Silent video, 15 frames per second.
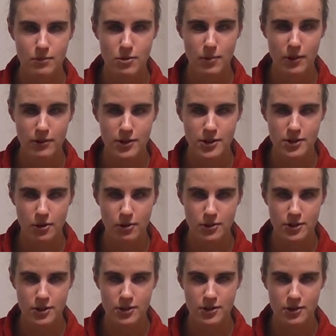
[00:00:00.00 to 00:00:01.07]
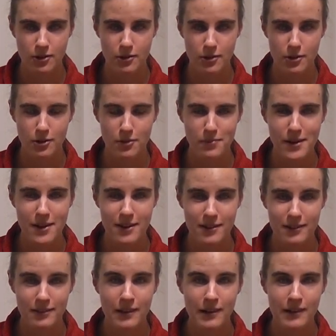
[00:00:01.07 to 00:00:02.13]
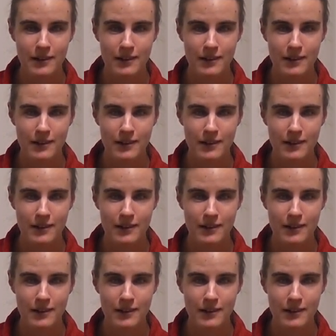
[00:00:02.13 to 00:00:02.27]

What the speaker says: human resources or European